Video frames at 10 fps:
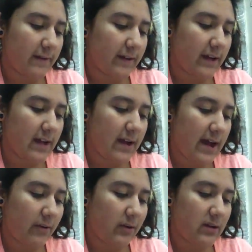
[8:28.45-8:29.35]
If I can't,
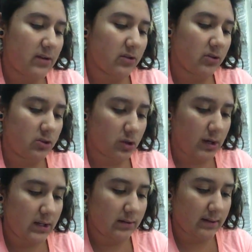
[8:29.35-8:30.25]
I would either store
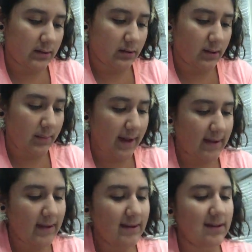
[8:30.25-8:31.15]
it so I can look back
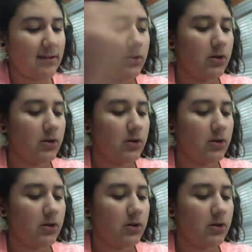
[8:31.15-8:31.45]
at it,